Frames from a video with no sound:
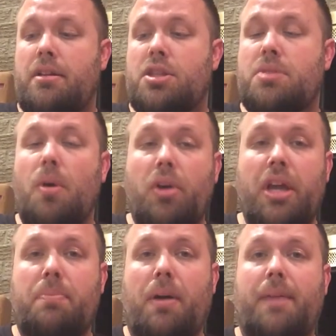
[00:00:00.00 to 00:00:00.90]

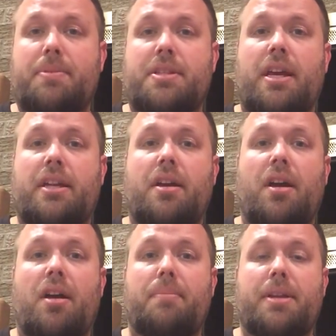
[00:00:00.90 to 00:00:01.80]

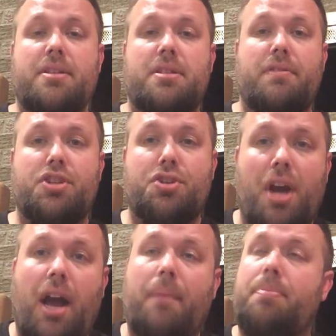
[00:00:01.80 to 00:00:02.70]
smokingpipes.com because the
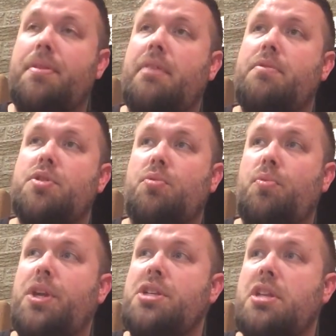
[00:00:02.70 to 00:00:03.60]
shop that it was
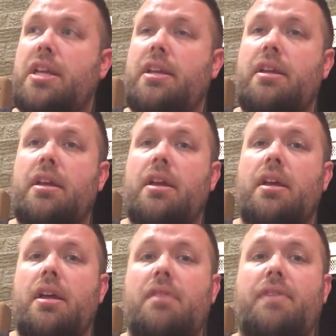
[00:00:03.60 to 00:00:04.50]
originally
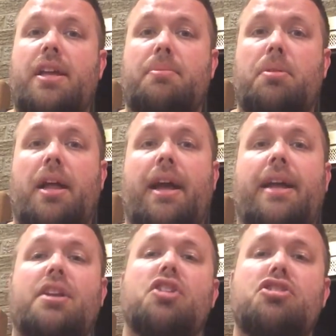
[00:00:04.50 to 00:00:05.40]
available
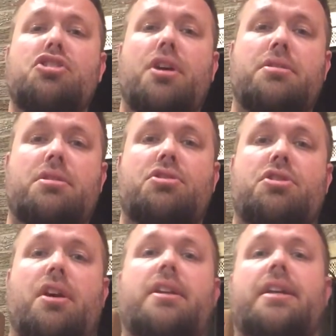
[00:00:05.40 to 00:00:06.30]
at just
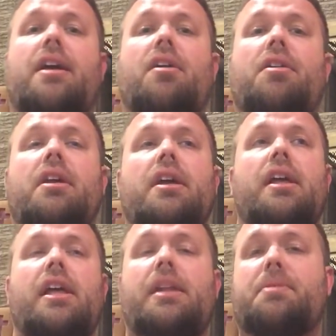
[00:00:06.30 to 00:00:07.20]
shut down.
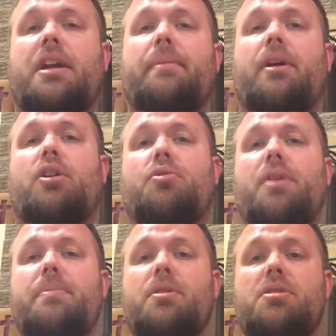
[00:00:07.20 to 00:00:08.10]
And I'm talking about
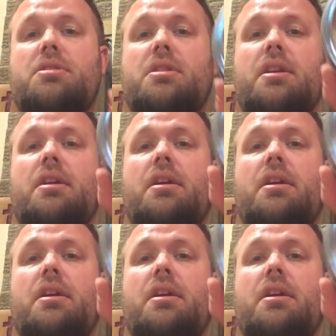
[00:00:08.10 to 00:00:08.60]
Kramer's